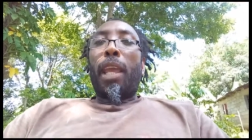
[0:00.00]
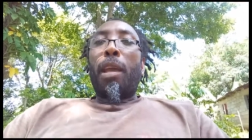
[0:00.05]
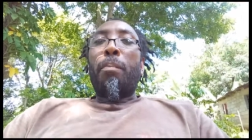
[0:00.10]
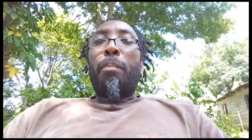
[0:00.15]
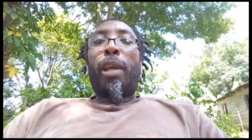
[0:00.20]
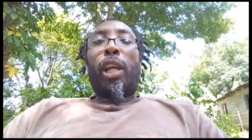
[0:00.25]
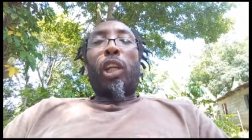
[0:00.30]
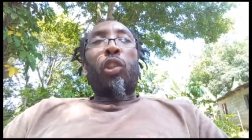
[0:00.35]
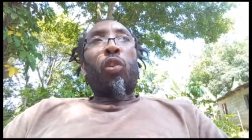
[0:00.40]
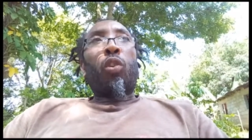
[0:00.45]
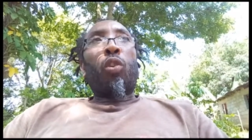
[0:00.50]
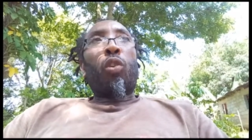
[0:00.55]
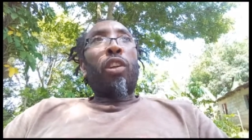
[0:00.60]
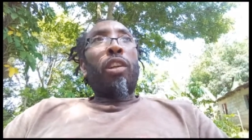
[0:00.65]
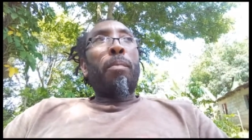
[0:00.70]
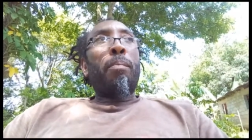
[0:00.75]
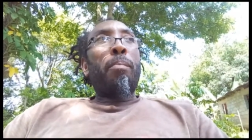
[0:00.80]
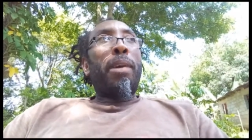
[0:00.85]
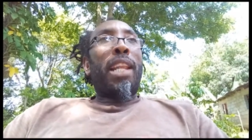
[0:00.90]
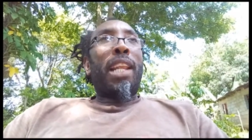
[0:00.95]
Make sure
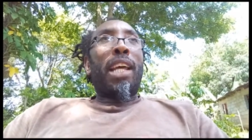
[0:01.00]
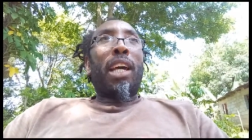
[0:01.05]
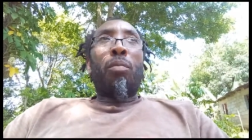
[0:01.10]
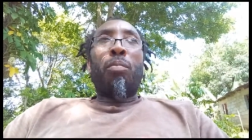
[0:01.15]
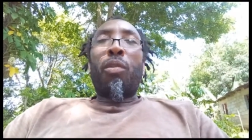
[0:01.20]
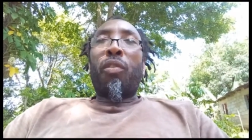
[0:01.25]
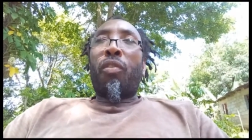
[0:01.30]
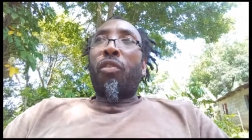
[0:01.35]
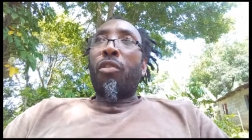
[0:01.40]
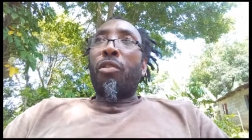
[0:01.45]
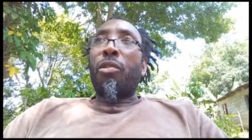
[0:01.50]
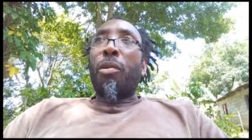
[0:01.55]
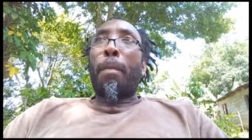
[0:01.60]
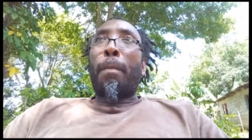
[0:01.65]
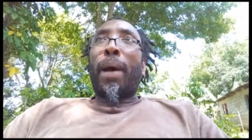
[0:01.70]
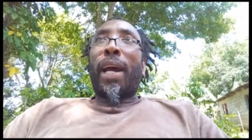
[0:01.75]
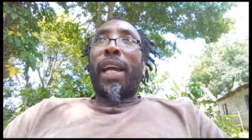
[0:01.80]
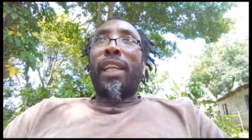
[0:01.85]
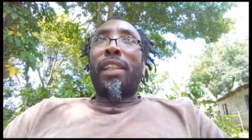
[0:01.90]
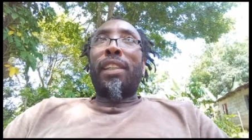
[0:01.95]
the melon before you
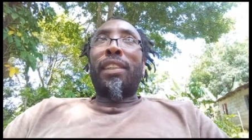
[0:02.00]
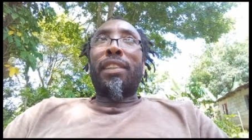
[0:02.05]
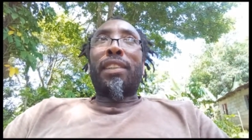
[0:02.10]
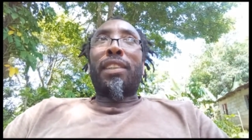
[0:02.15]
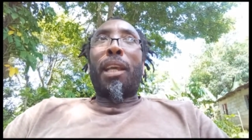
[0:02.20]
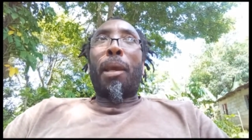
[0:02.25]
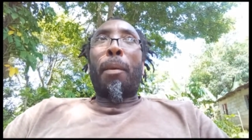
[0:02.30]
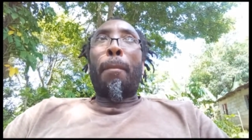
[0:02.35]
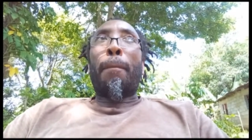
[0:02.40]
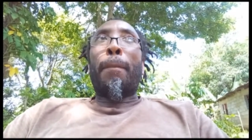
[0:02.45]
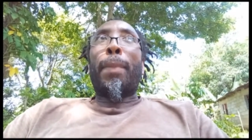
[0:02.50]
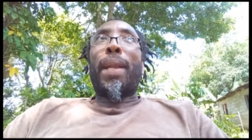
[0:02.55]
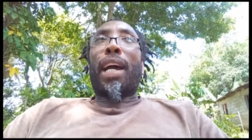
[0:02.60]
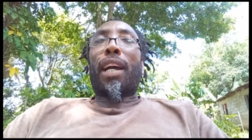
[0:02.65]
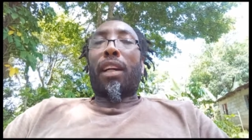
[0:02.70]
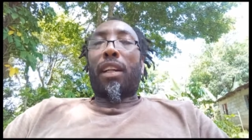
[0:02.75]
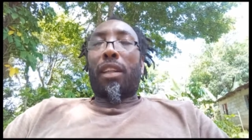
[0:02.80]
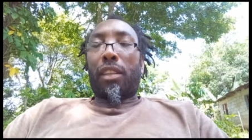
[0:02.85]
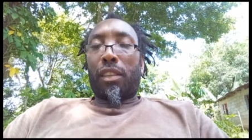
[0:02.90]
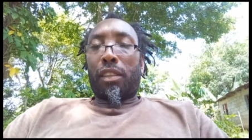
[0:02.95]
bite the stem
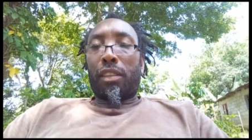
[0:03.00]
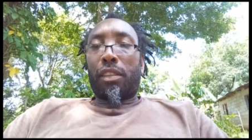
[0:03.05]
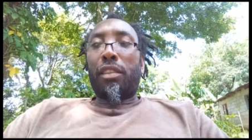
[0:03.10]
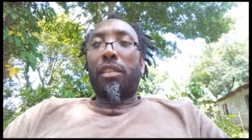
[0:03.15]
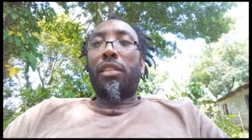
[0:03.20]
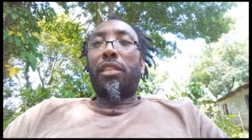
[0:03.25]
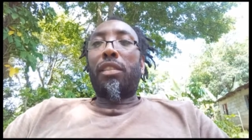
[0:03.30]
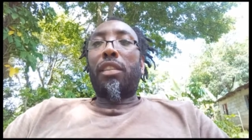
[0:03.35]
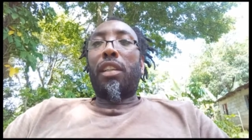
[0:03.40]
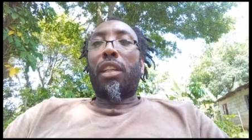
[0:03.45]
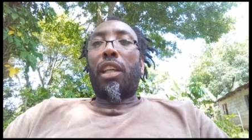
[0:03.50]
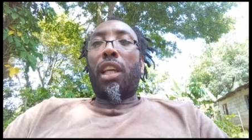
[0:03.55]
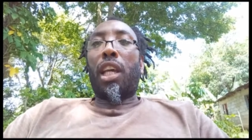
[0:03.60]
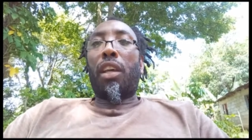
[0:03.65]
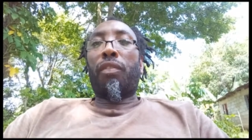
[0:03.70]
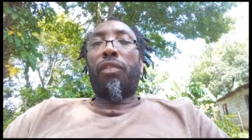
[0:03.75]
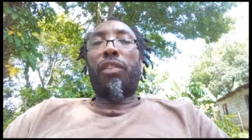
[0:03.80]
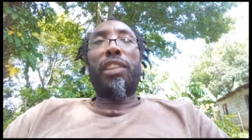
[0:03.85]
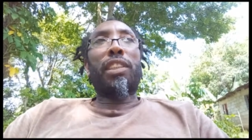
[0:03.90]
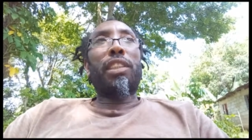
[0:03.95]
black
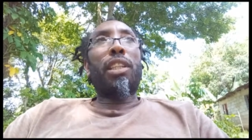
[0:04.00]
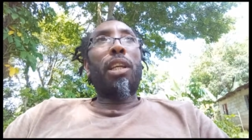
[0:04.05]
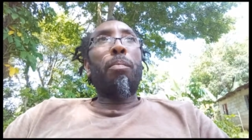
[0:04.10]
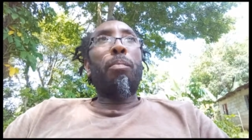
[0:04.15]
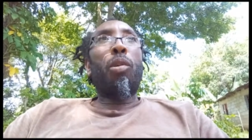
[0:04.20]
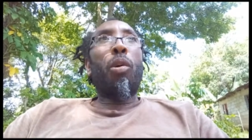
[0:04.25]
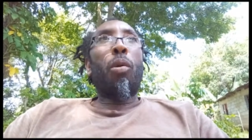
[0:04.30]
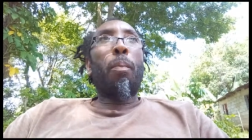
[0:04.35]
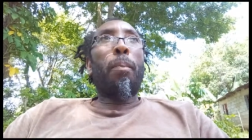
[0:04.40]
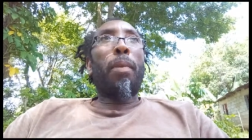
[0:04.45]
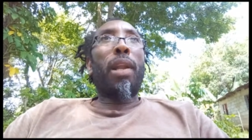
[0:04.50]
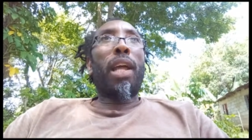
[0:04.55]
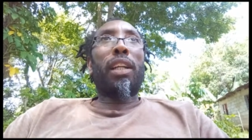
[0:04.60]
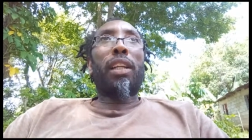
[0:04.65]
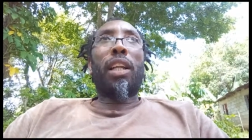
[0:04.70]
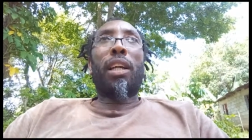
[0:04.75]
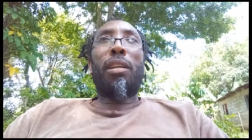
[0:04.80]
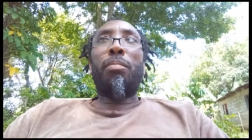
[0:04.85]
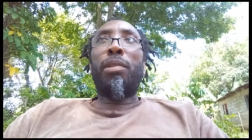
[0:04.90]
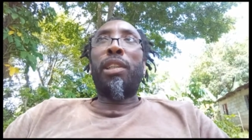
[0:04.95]
if the stem don't black
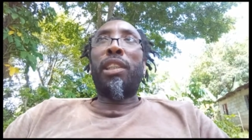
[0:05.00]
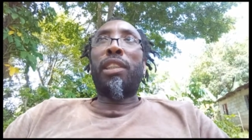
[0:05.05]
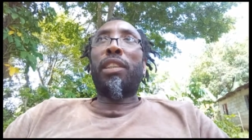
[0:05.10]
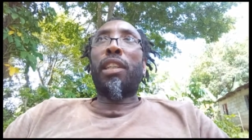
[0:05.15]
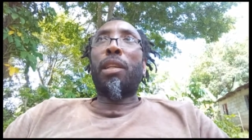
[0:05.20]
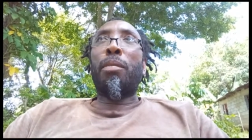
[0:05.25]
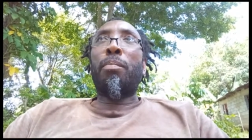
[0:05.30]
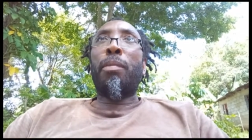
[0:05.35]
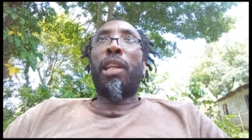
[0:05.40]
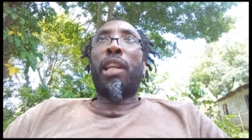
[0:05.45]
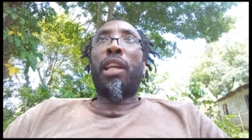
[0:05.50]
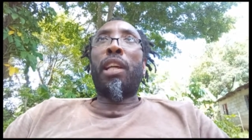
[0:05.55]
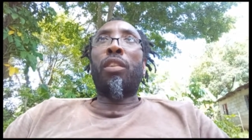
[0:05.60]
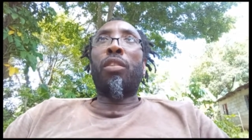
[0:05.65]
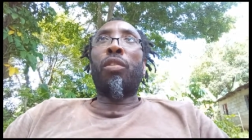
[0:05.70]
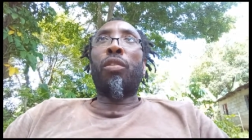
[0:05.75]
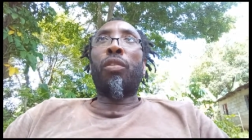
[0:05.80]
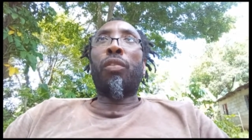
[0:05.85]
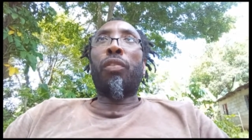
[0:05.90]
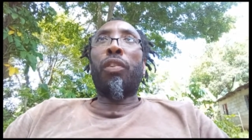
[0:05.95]
that means that the melon
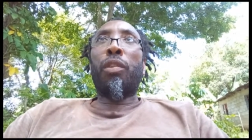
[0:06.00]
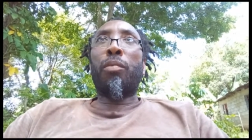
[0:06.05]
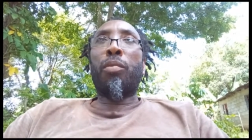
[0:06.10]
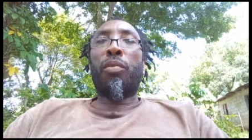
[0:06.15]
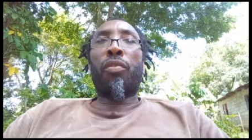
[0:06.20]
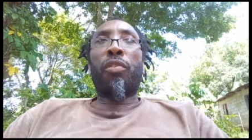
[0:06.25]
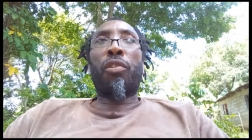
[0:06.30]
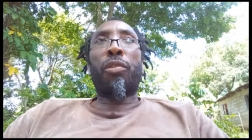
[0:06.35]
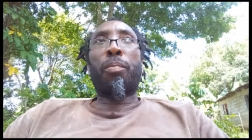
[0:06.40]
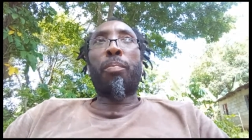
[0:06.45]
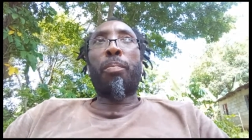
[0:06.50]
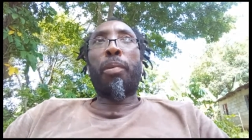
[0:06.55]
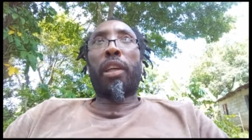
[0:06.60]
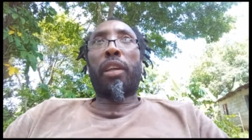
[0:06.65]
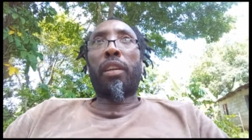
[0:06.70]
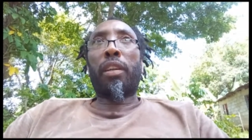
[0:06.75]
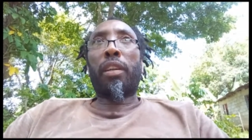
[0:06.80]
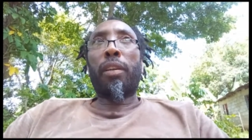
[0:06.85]
don't fit before it pick